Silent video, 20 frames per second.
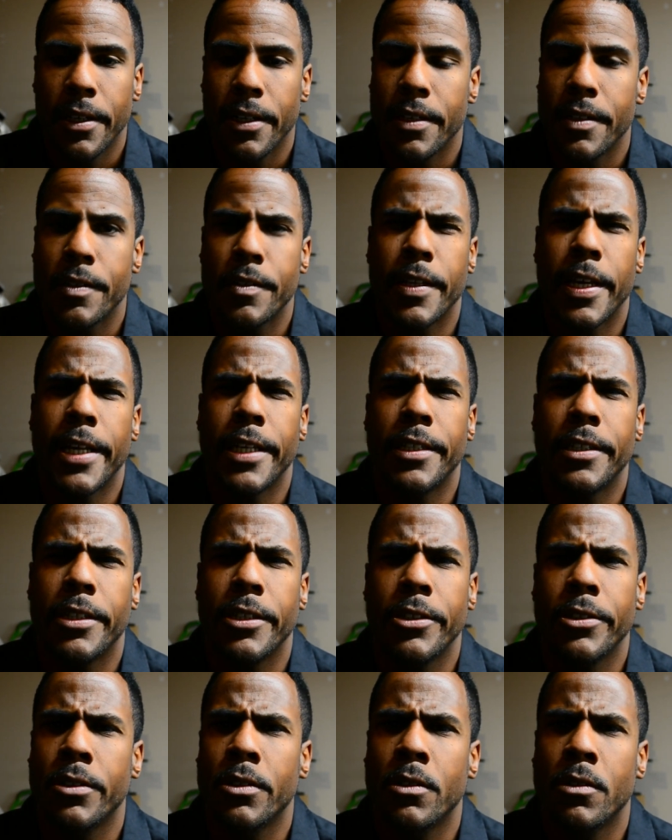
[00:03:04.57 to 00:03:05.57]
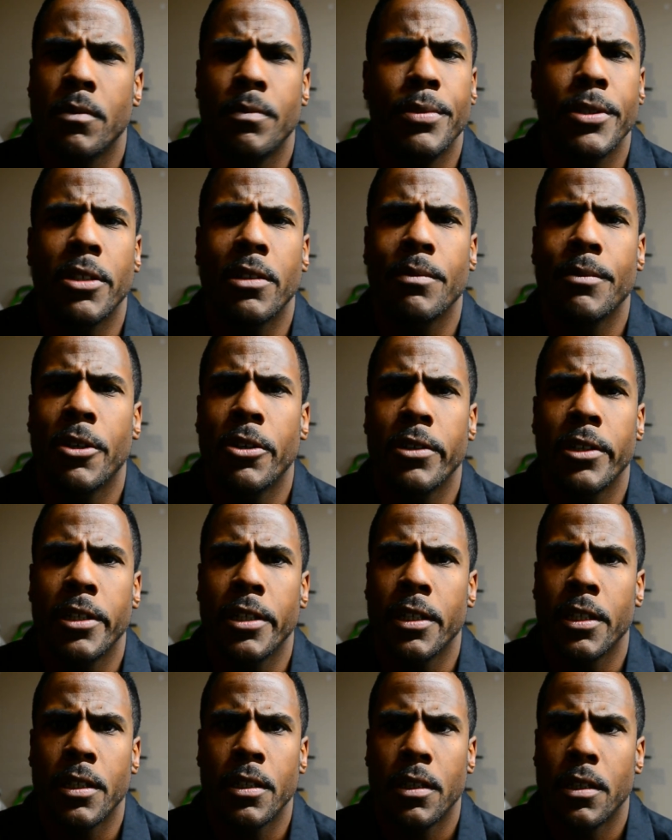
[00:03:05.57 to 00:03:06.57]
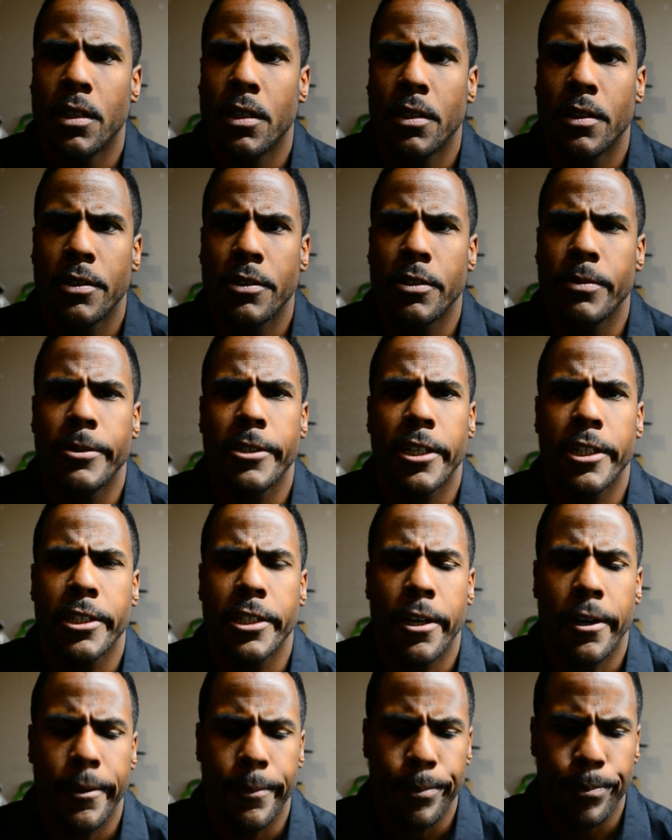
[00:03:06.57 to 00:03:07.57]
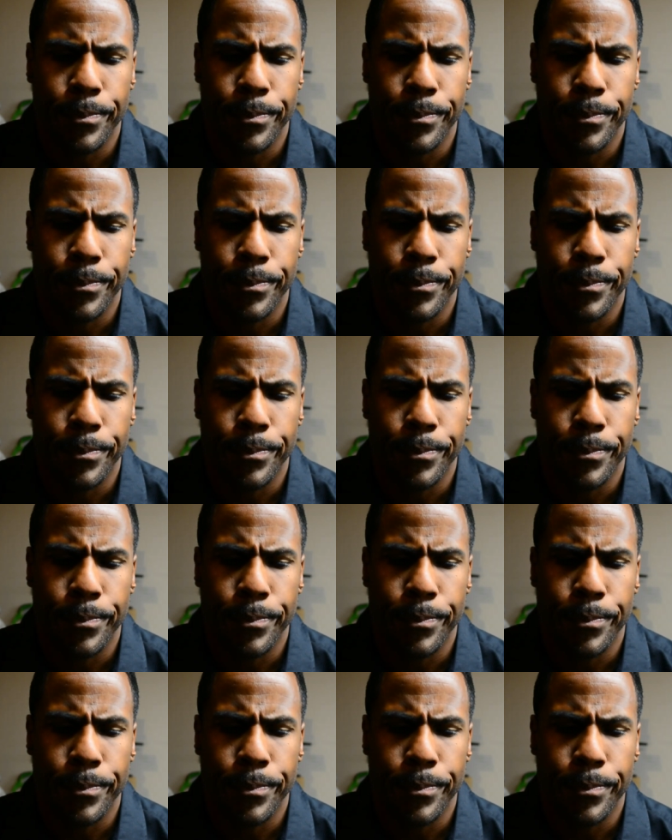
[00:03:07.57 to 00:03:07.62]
Stage 2, built motor, supercharged car.